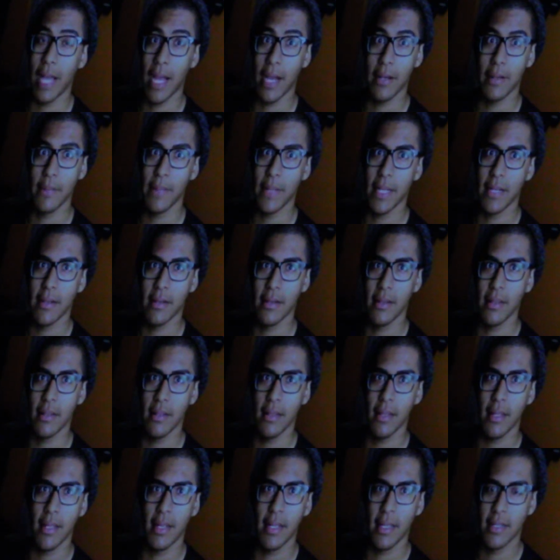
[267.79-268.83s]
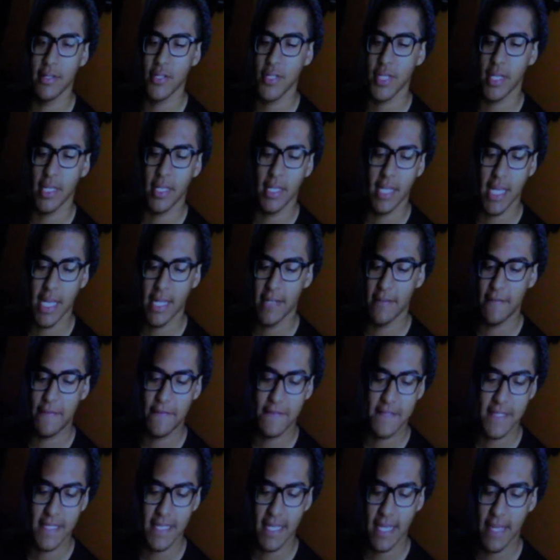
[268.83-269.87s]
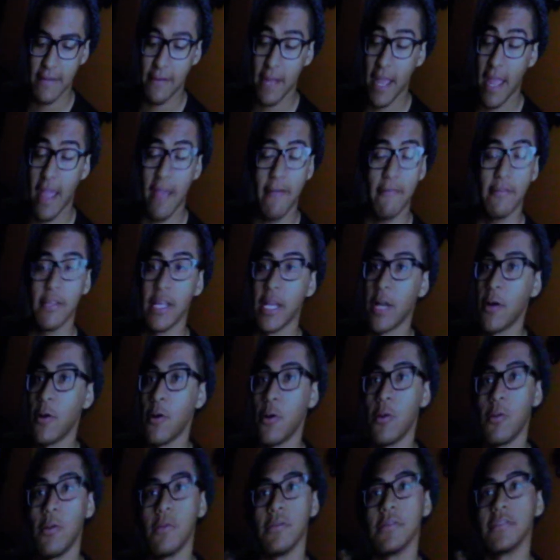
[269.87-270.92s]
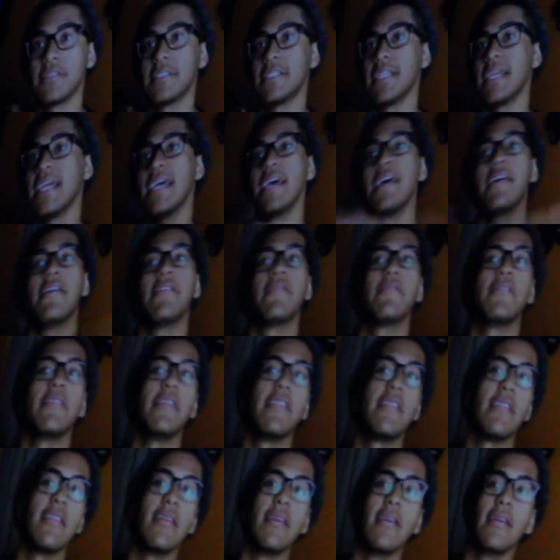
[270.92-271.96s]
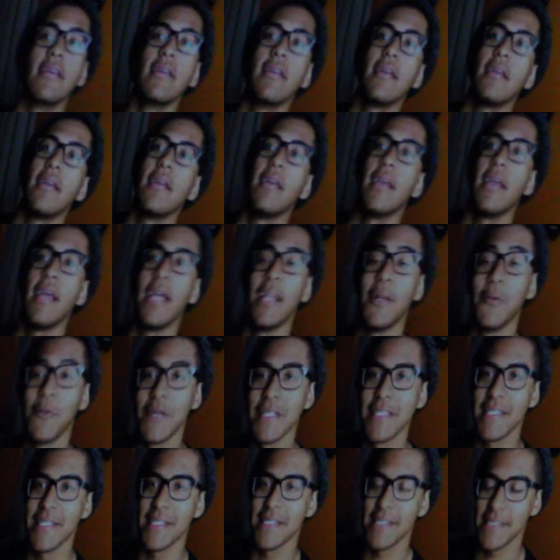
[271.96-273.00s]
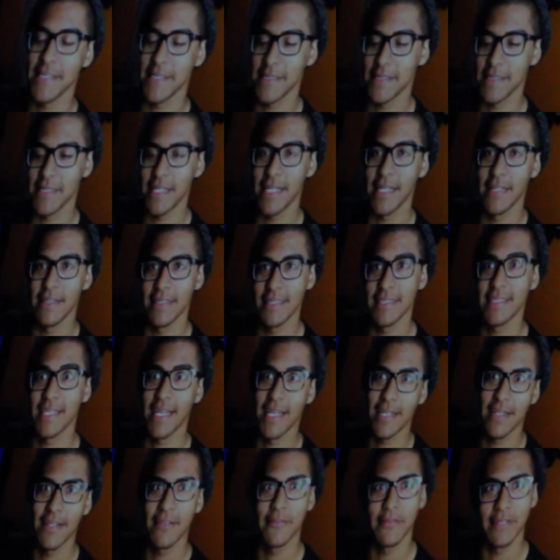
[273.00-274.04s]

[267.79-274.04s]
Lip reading: things to handle all at once. Yeah, I mean, I've edited off of this, I've listened to music.